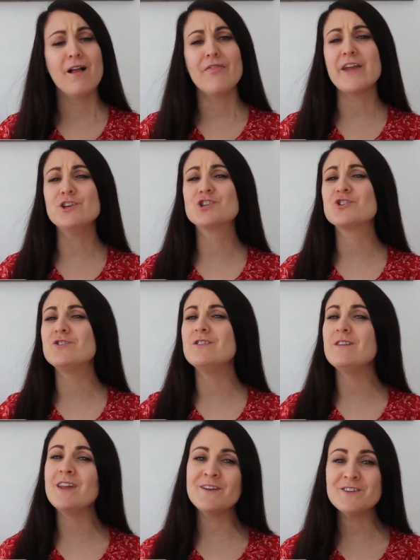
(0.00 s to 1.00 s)
that you should
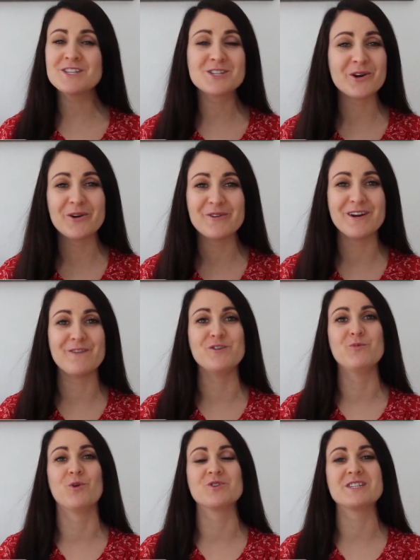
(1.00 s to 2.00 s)
never do if
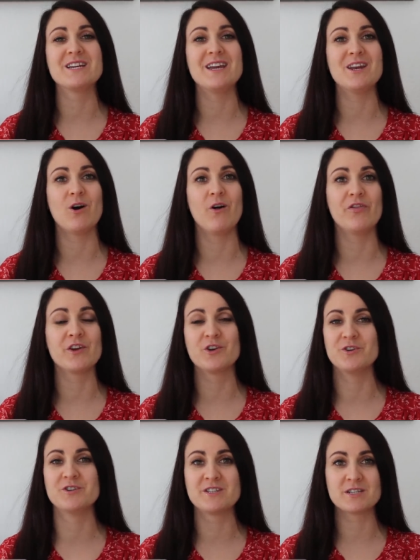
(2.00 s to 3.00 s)
you want to get on the
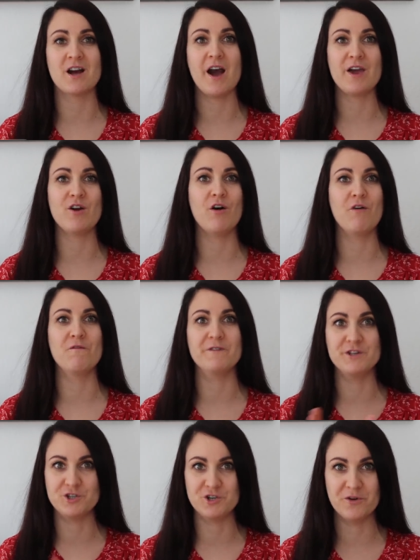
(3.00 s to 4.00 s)
good side
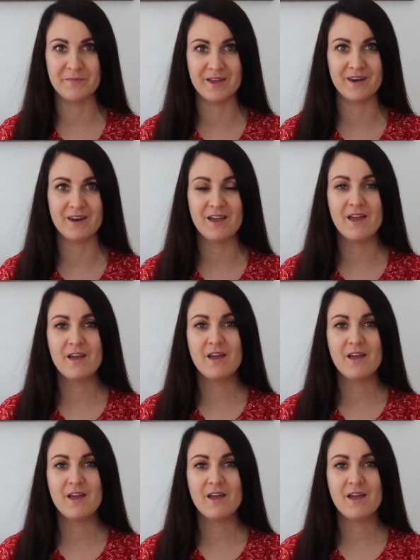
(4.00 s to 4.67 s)
of a German.